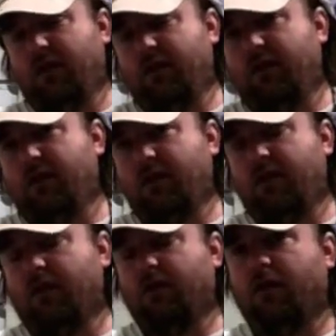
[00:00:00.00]
And then
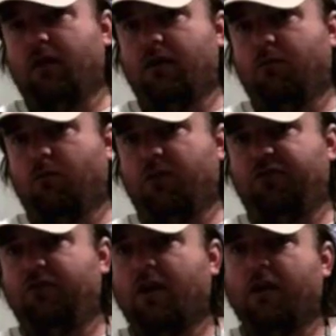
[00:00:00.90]

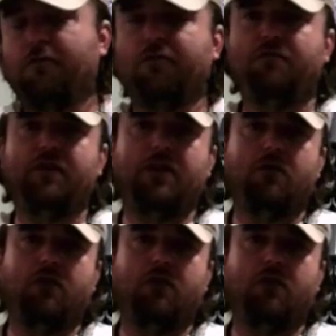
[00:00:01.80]
once you've gone through this video,